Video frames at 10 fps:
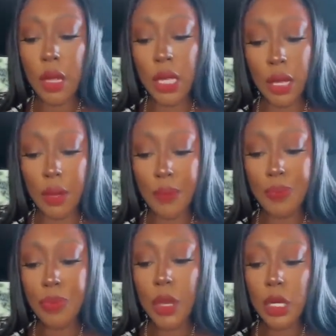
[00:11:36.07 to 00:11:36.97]
Yeah.
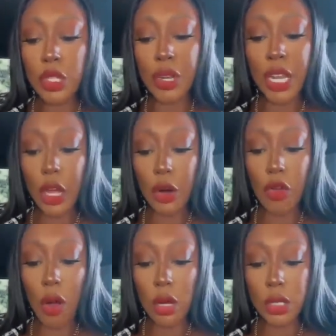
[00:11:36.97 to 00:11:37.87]
So then they go
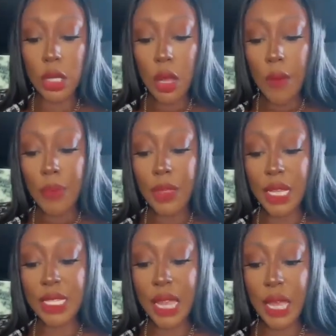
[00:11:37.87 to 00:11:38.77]
to cross.
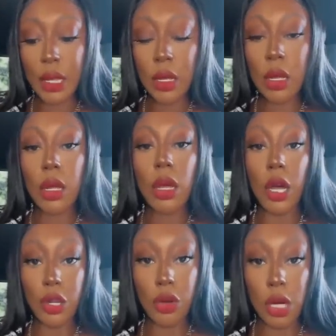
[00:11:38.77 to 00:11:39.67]
They said,
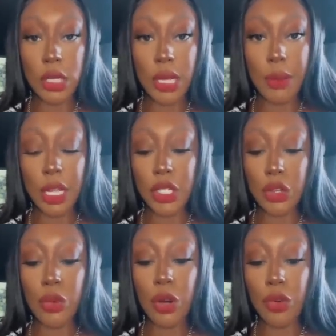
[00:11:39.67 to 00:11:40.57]
under
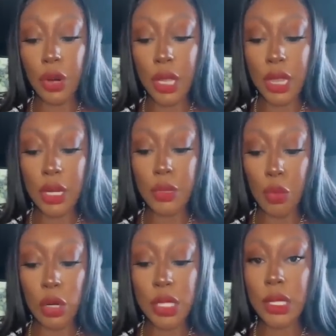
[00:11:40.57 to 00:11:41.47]
cross-examination, you agree that there's
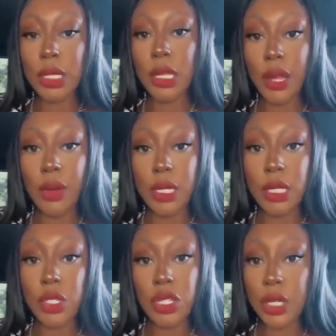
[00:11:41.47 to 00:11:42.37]
more to these
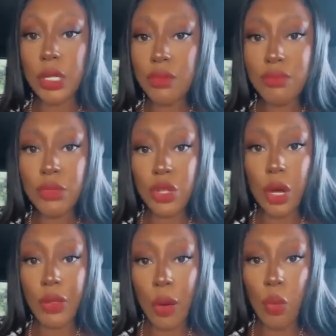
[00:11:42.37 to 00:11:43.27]
lyrics than just, you
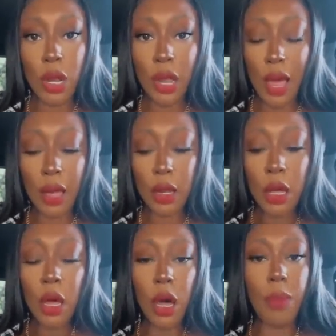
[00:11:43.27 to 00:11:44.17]
know, that one line
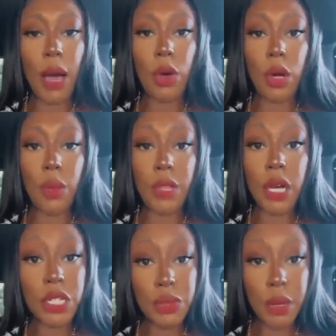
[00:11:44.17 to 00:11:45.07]
about
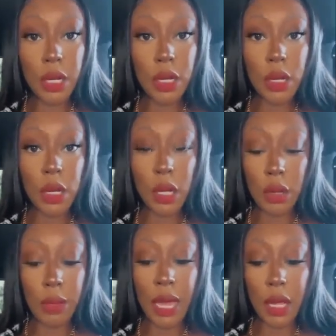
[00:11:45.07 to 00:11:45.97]
the hush money
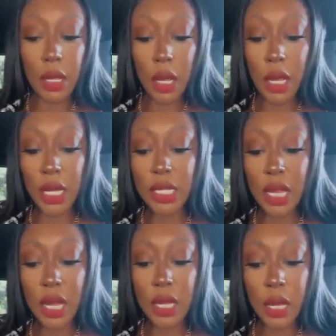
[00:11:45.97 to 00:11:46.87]
and Megan. And they
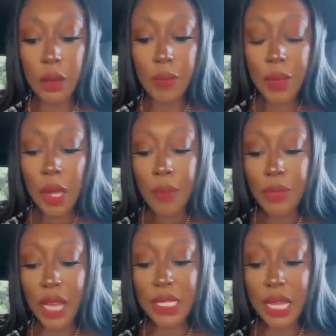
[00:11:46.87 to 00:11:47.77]
said, yeah.
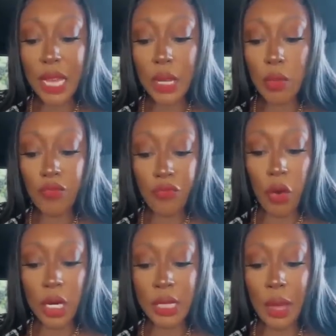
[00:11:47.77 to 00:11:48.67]
They said,
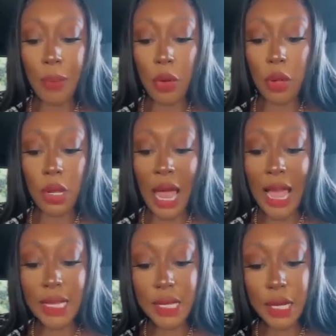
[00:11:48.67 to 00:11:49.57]
for example,
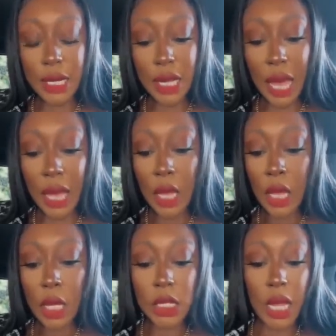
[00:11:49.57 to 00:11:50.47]
lying to the DA,
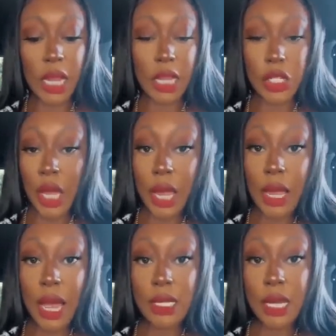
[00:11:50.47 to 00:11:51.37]
saying that the
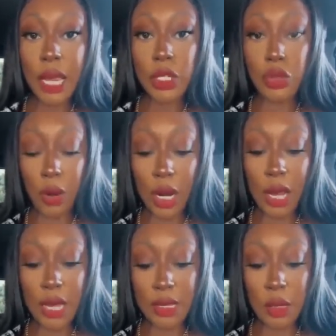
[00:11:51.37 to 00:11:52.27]
chain got snatched. You
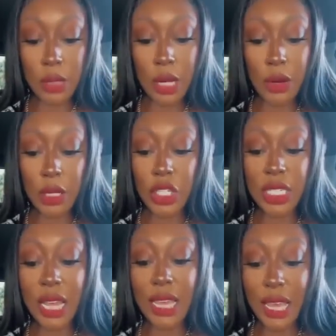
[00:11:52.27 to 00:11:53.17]
recognize those lyrics?
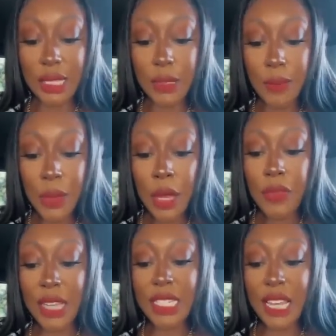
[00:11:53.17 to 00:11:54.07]
She said, yes.
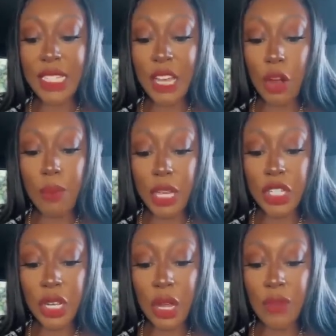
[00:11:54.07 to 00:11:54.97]
They said, is there a
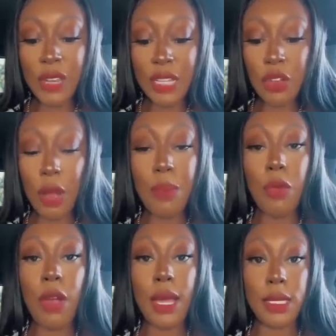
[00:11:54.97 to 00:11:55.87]
mention of Desiree
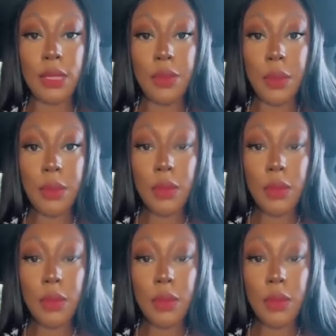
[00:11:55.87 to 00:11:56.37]
Perez?